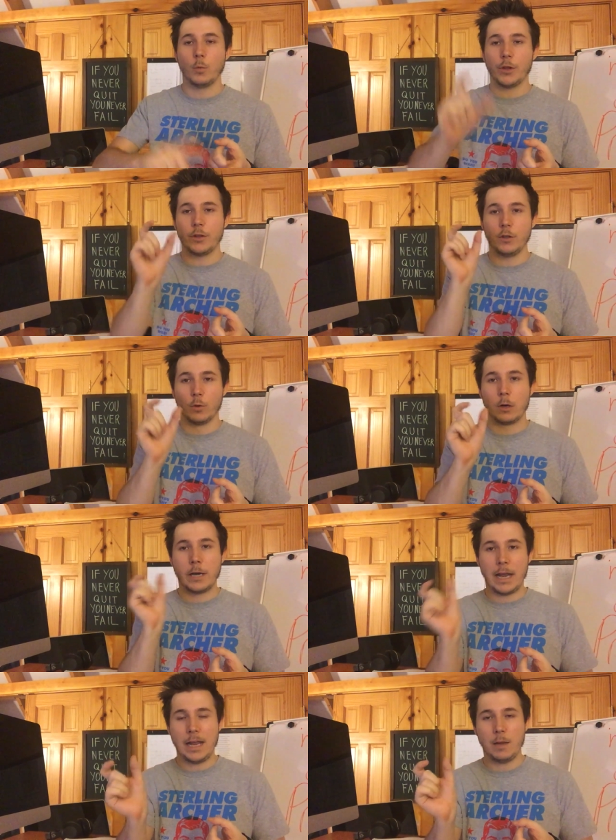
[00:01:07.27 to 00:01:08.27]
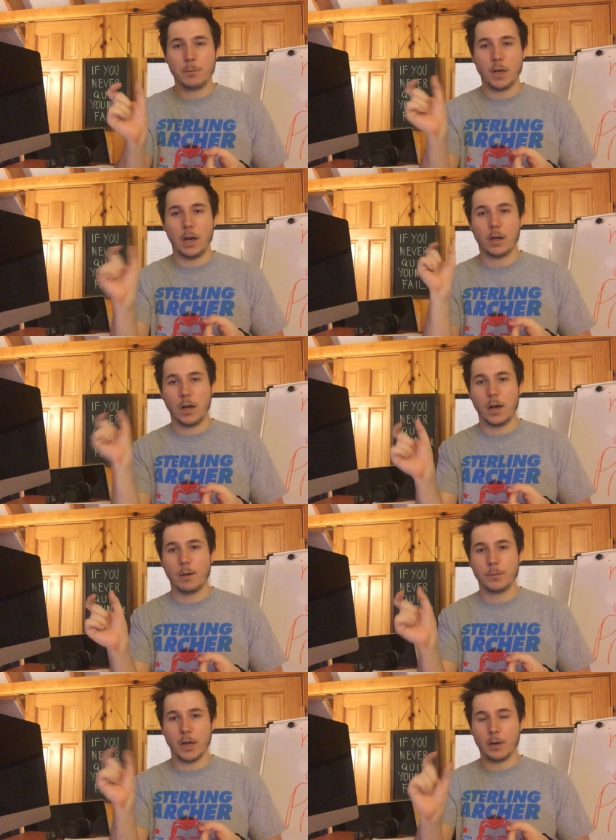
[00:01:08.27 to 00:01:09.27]
with
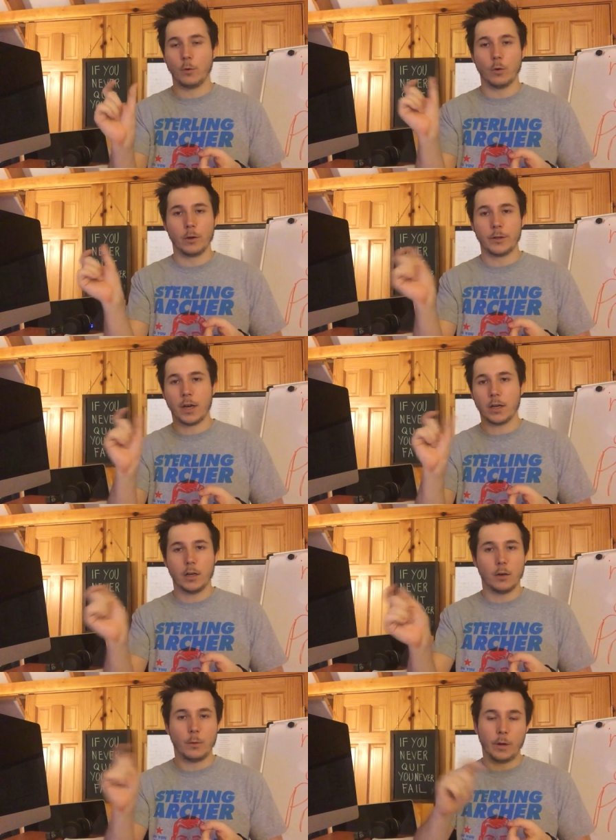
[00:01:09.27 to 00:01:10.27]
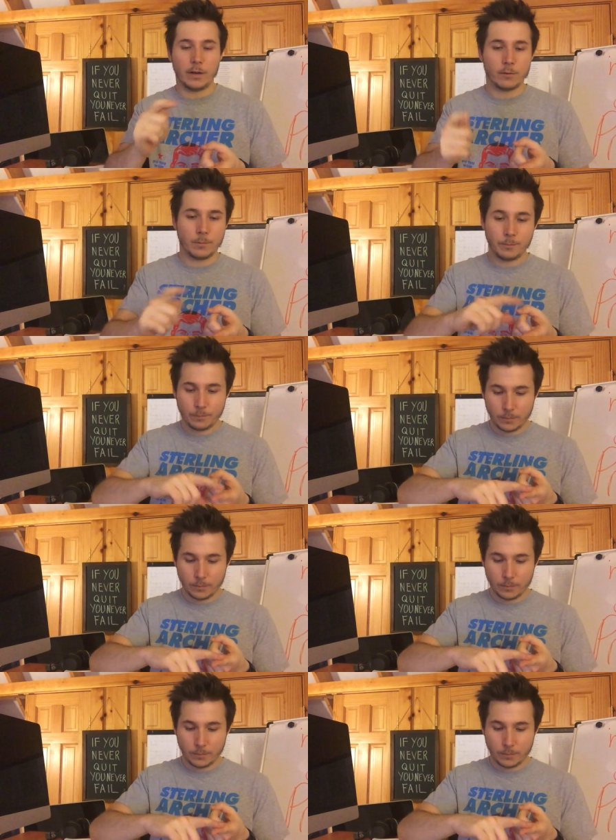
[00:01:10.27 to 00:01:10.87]
yourname.com, .org, .co, whatever.